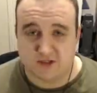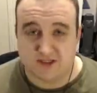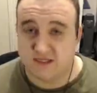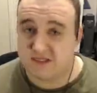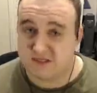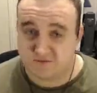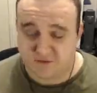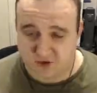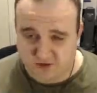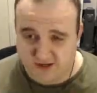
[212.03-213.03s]
this is
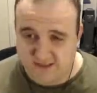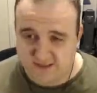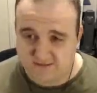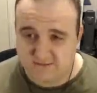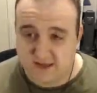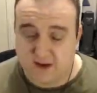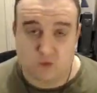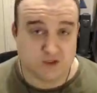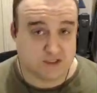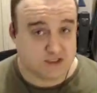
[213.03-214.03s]
infuriating. It
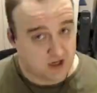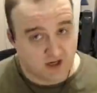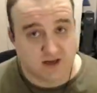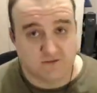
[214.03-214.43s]
was certainly